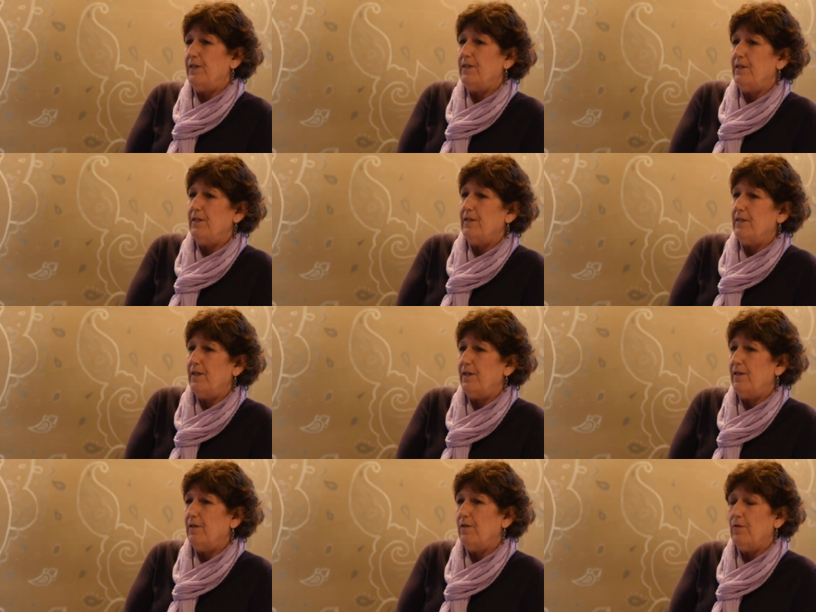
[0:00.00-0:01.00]
VCs, and
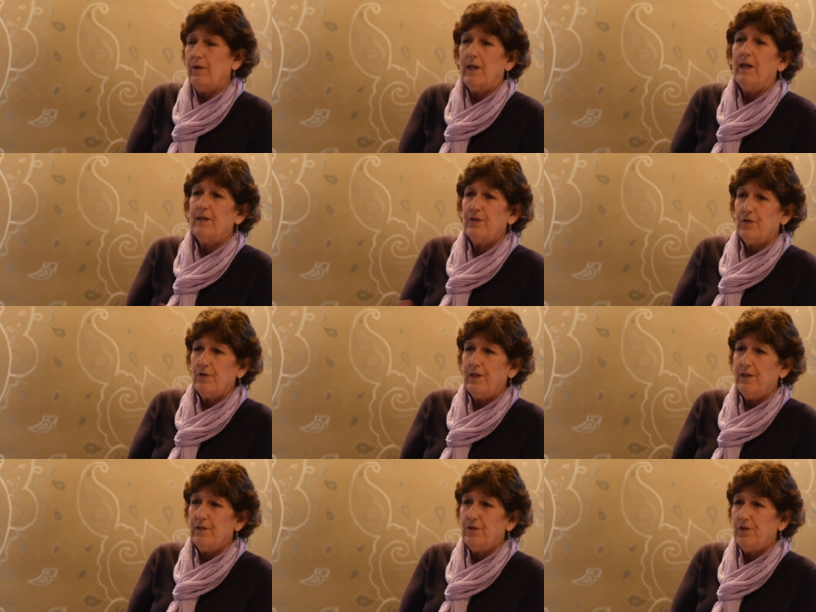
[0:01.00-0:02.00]
they only like
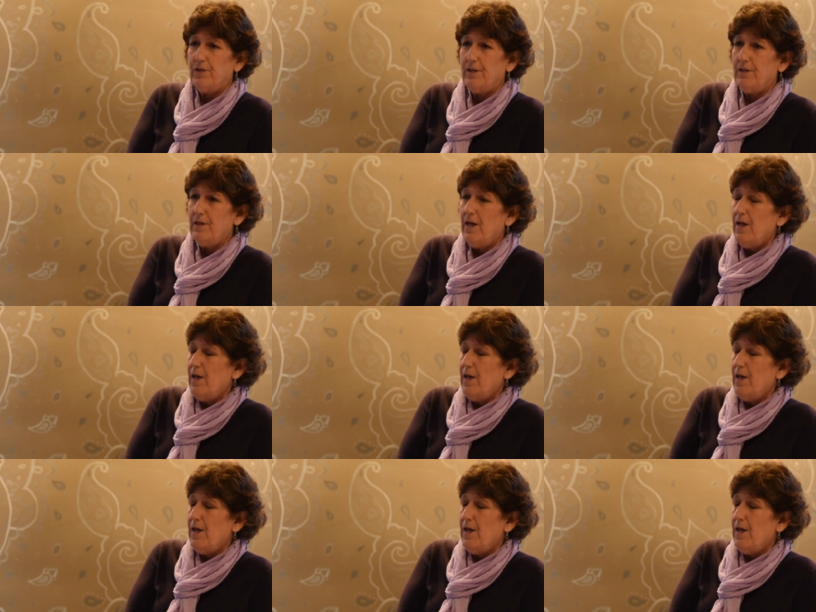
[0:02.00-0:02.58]
certain industries.